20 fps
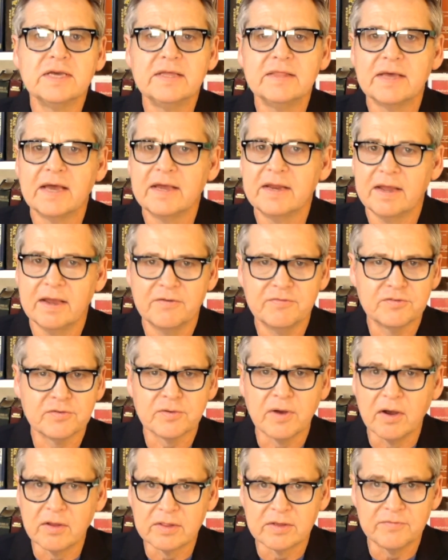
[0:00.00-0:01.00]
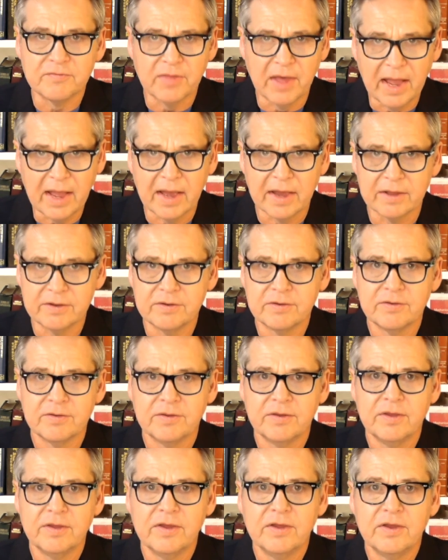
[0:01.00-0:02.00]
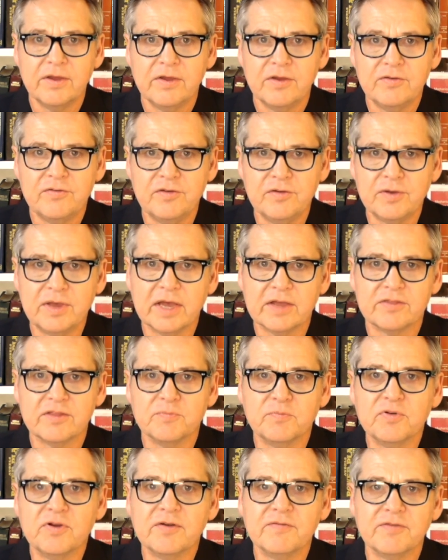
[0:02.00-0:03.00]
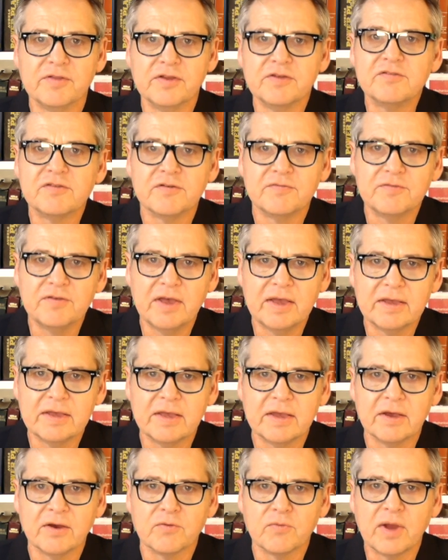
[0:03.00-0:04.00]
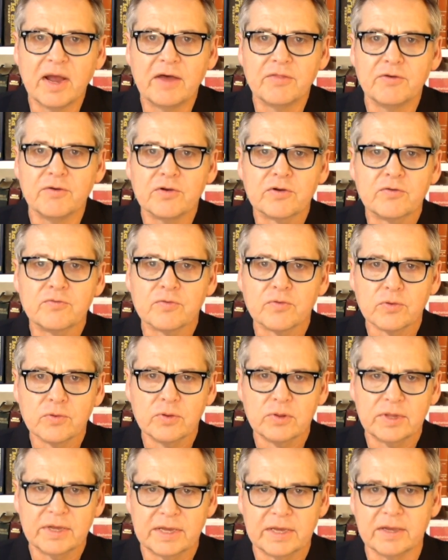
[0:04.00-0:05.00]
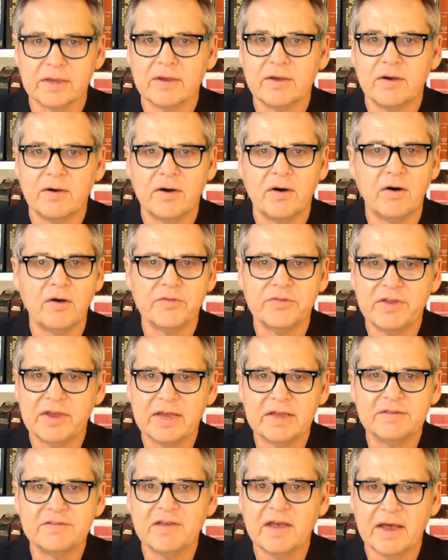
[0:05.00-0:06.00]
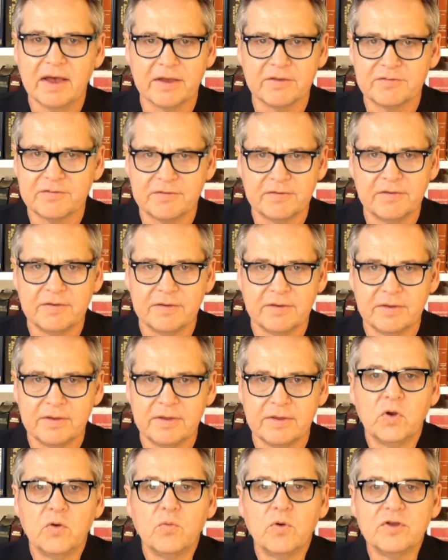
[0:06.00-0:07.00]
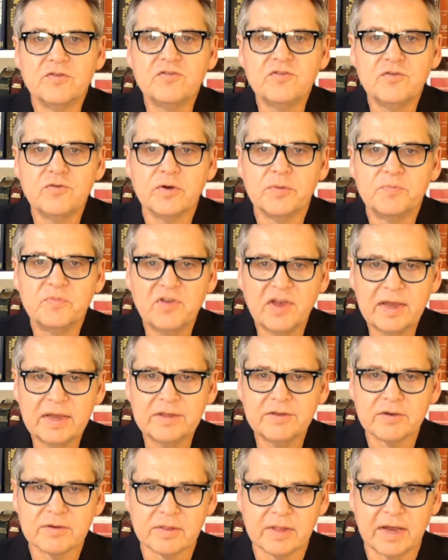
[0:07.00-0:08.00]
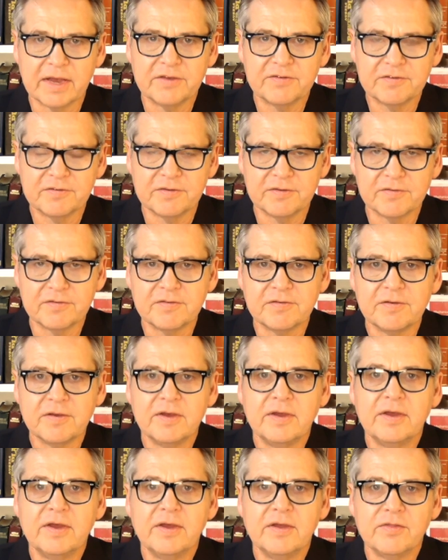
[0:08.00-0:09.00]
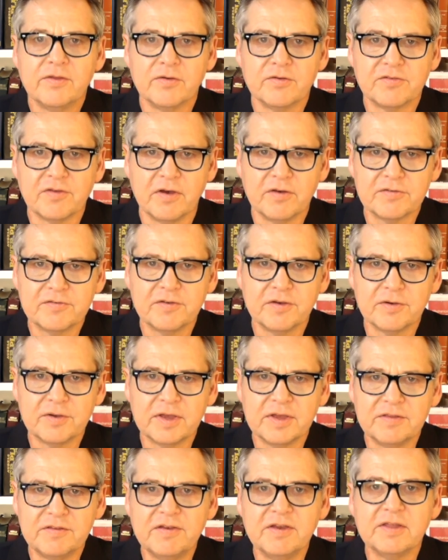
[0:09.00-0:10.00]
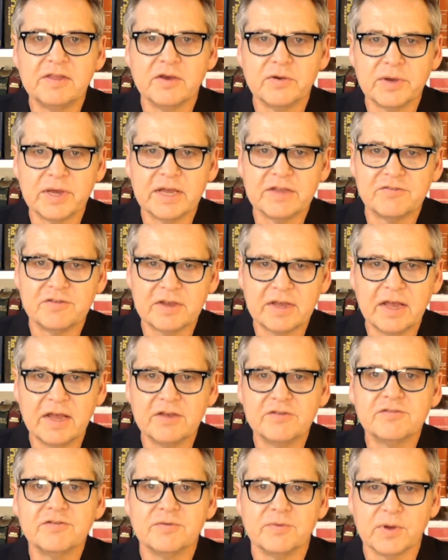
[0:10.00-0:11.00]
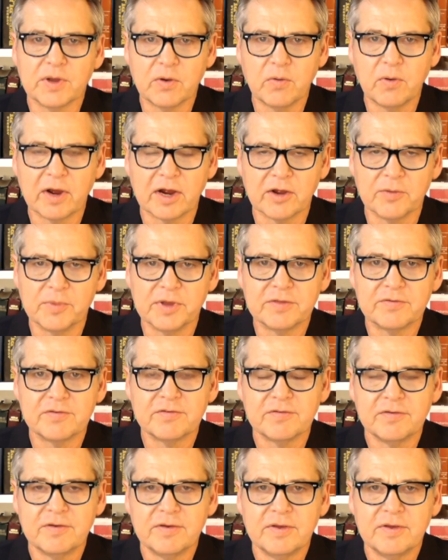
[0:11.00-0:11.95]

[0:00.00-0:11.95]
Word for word: then, after all of that, do you get the privilege of taking a rather grueling all day test. Once you obtain your license, there's also continuing education requirements.